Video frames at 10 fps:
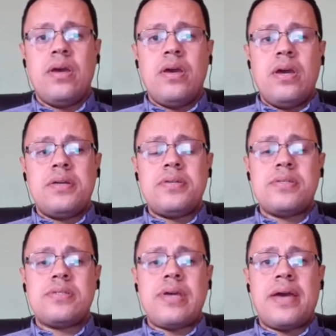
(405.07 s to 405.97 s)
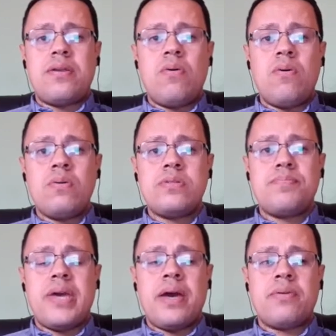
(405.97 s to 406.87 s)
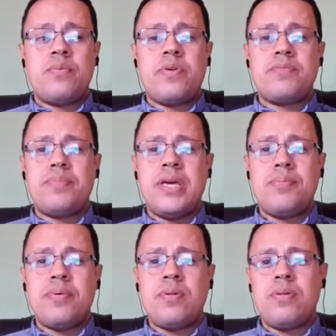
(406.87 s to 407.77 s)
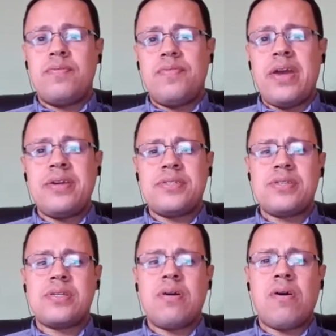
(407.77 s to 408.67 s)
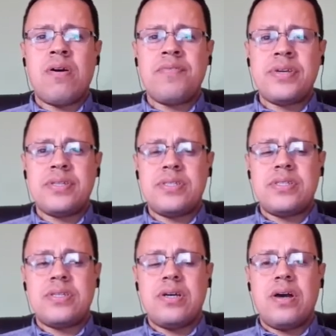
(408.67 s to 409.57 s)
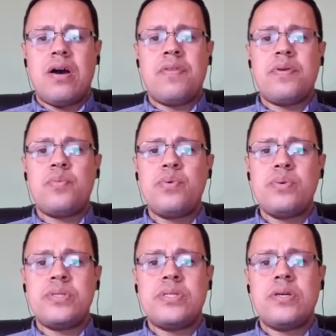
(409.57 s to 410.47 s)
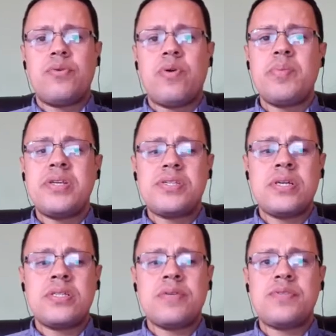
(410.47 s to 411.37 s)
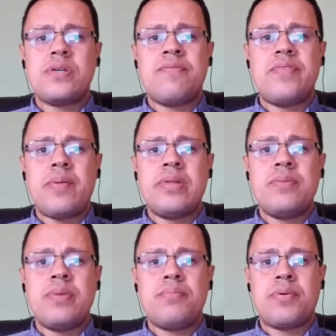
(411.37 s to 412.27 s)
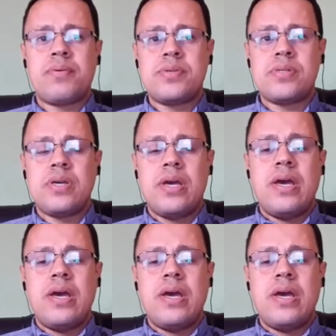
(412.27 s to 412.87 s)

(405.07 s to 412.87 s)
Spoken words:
It is an old piano with people faces carved on the wood, reminiscent of some family members